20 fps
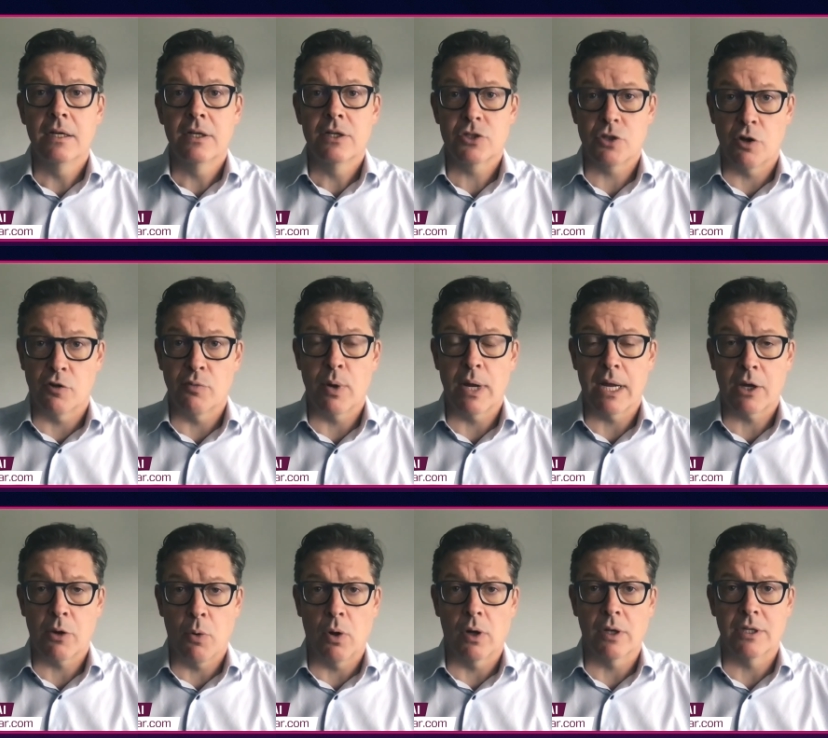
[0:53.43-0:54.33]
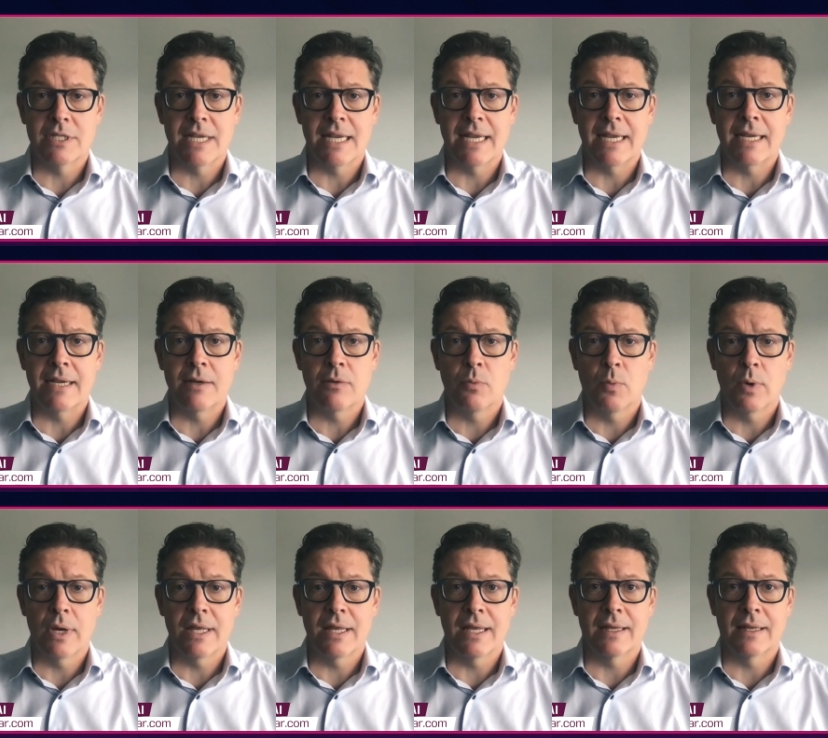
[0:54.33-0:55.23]
Software quality,
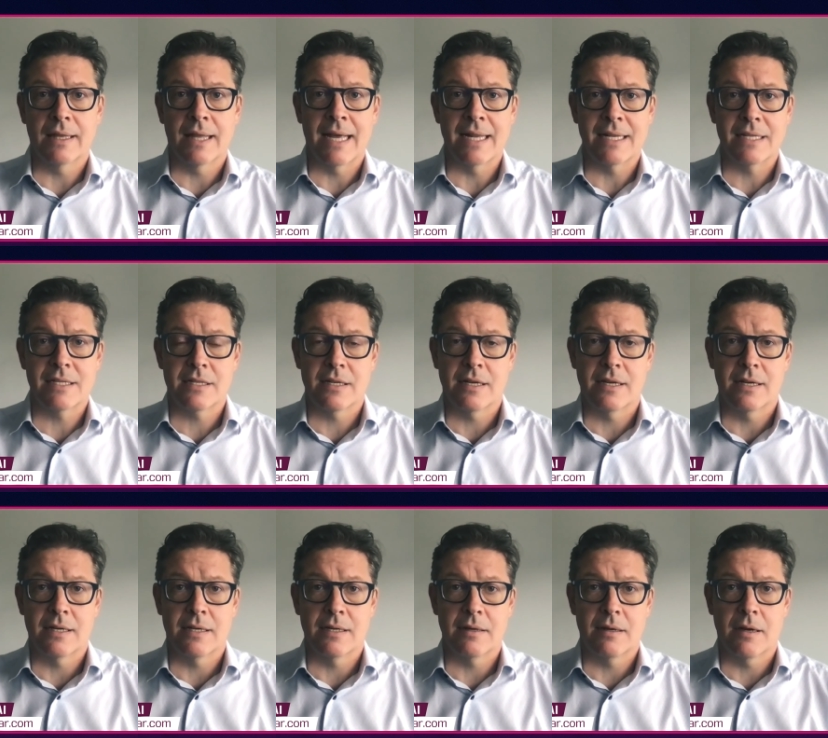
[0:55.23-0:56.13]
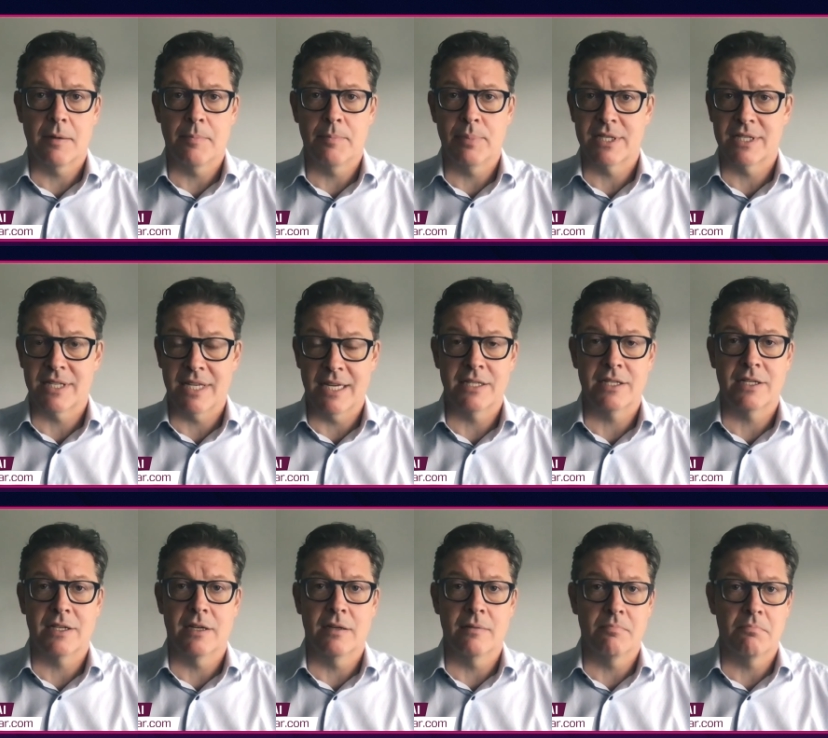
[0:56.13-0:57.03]
we think that's a
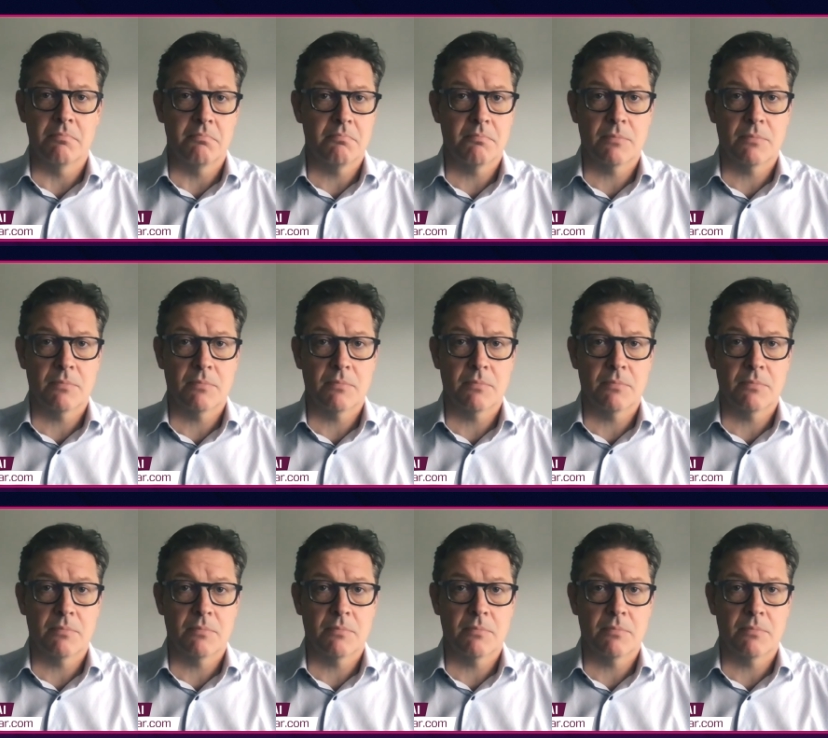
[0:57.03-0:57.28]
persistent,